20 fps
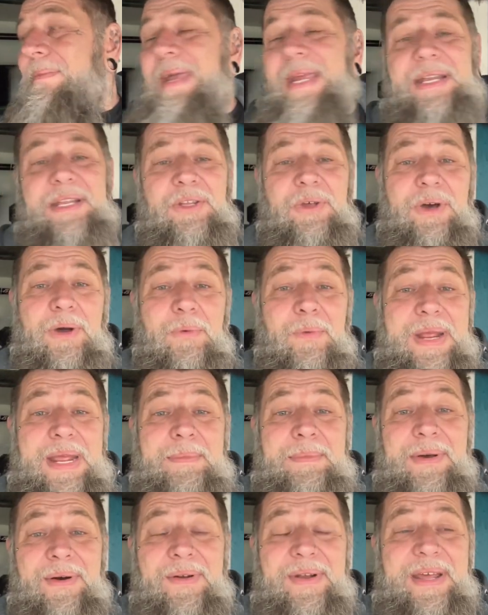me to do a
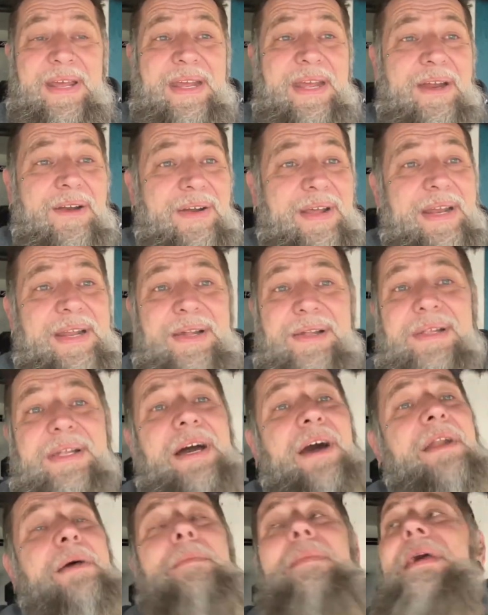rebuild in here, it is
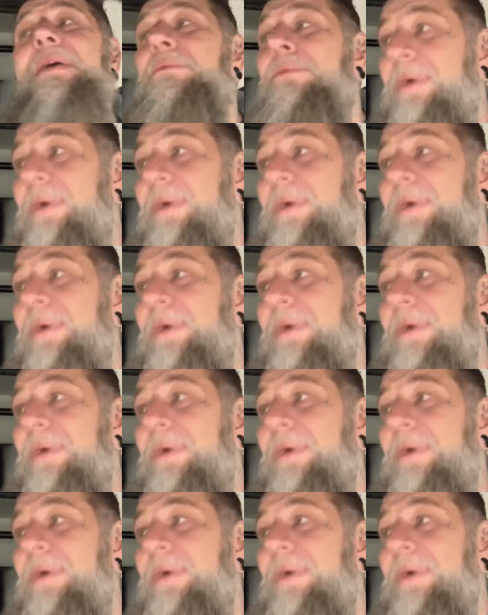going to be